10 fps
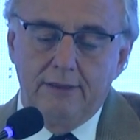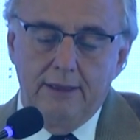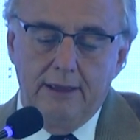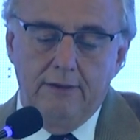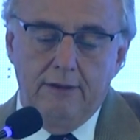
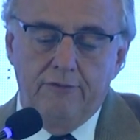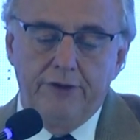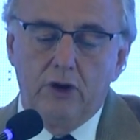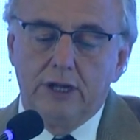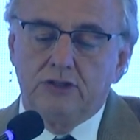
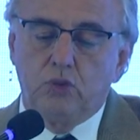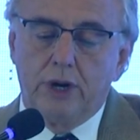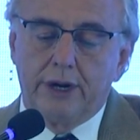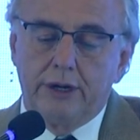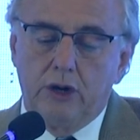inferior leads
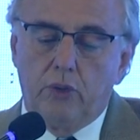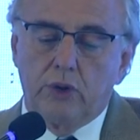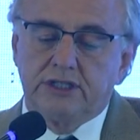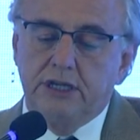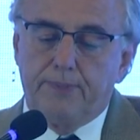were not
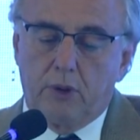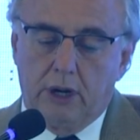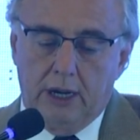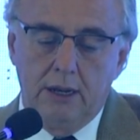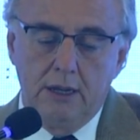
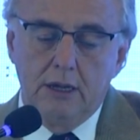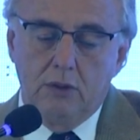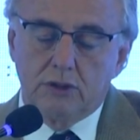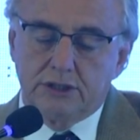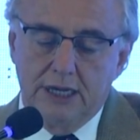reciprocal,
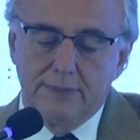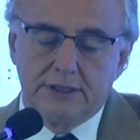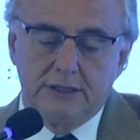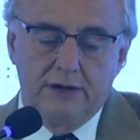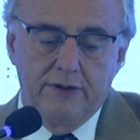was some
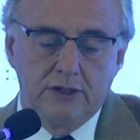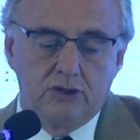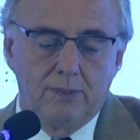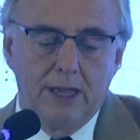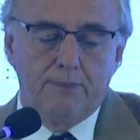ST
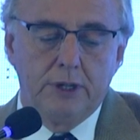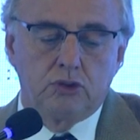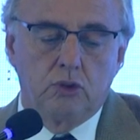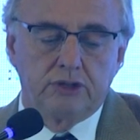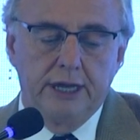elevation. Blood
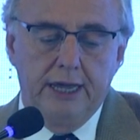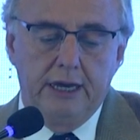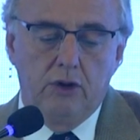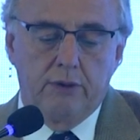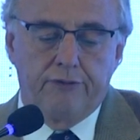pressure was
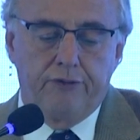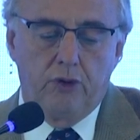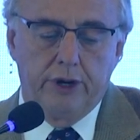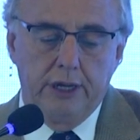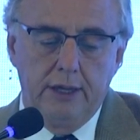
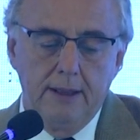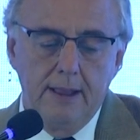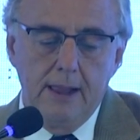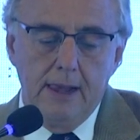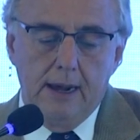80/40,
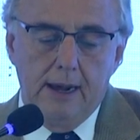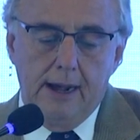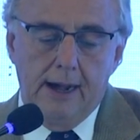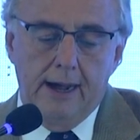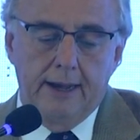
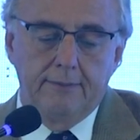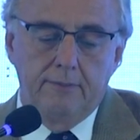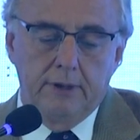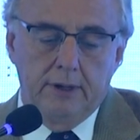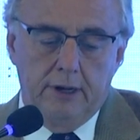and
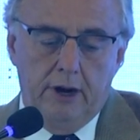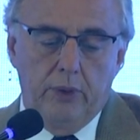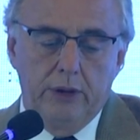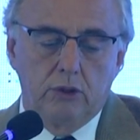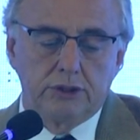heart
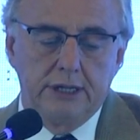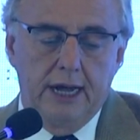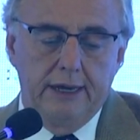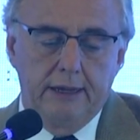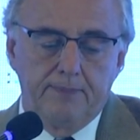rate was
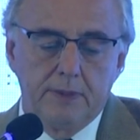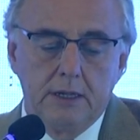90.